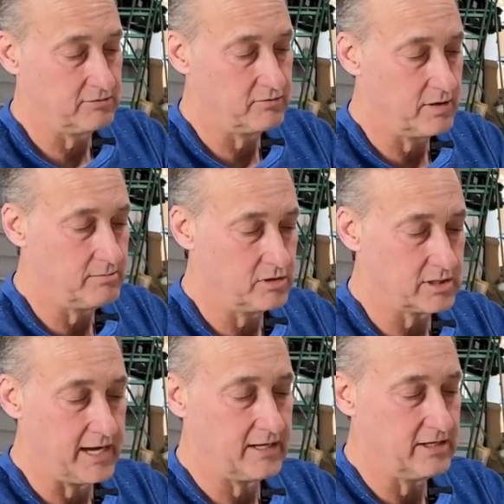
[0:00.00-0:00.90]
from most
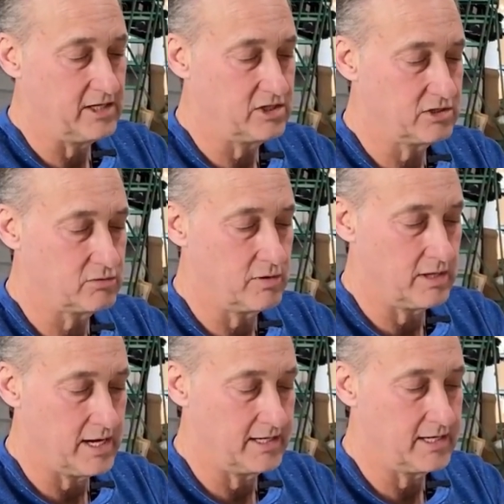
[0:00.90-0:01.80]
likely Sri
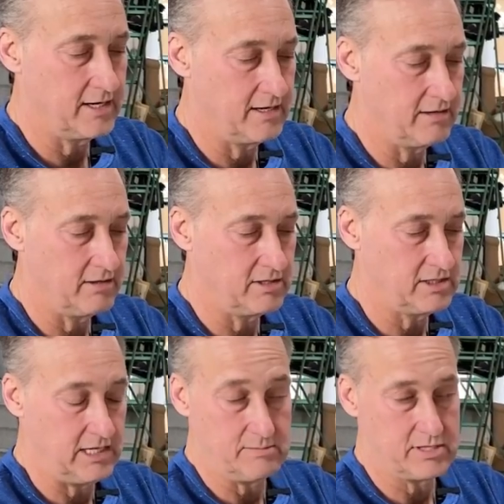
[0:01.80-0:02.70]
Lanka. It
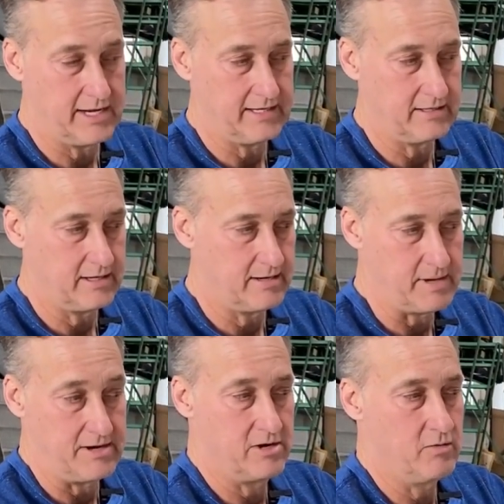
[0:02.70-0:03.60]
seems like, I
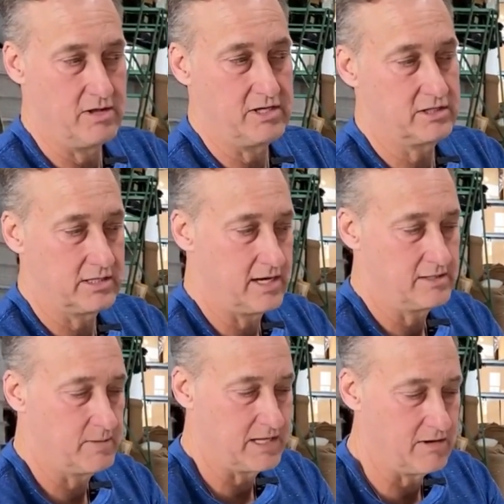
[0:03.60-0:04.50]
don't know where this does,
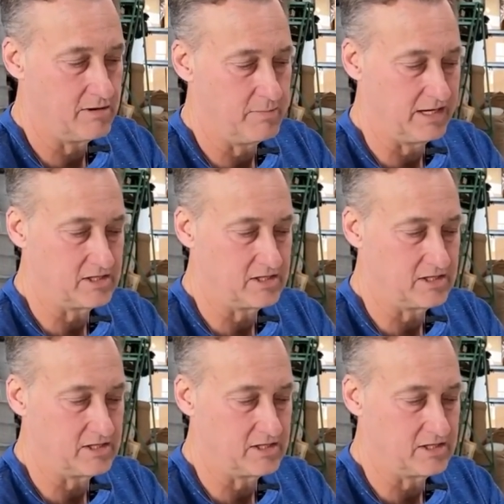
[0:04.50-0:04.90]
but they're the biggest